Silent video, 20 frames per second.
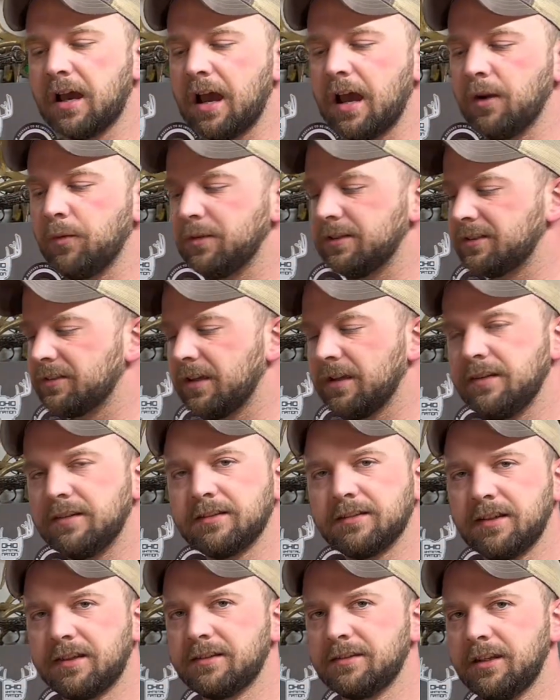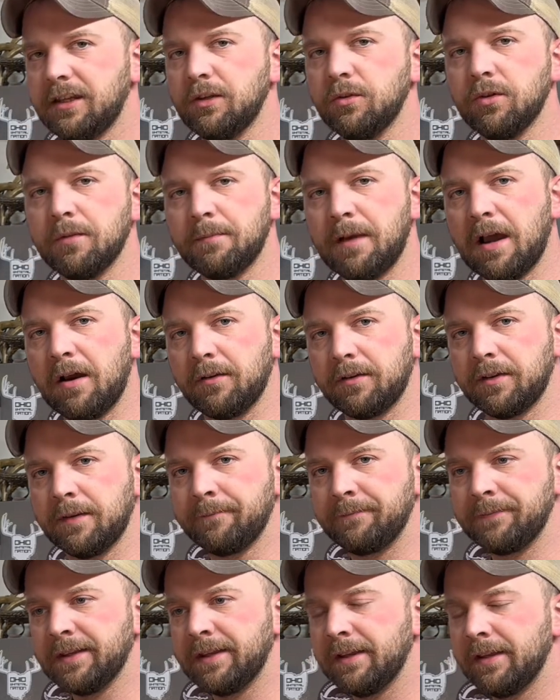I would say 60 to about
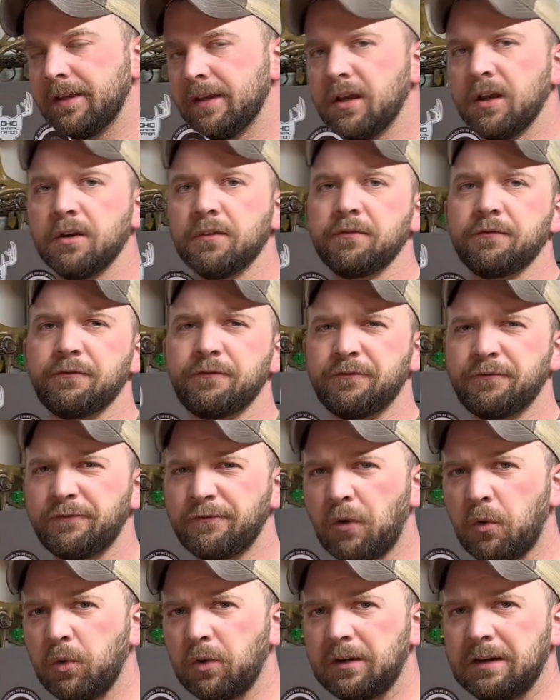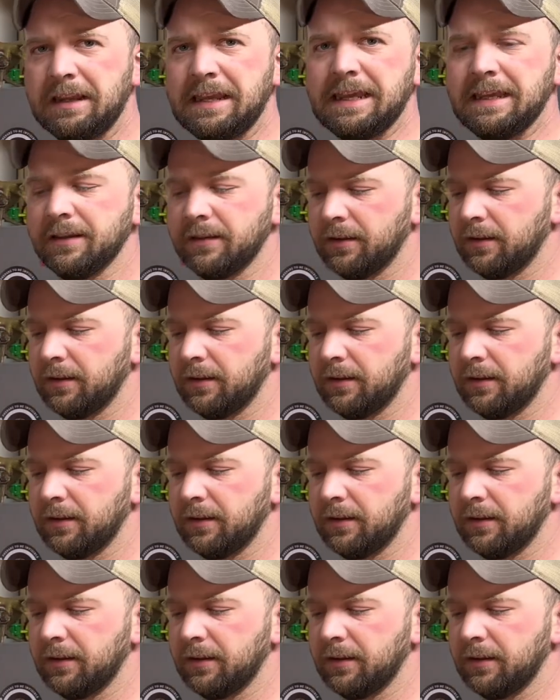40.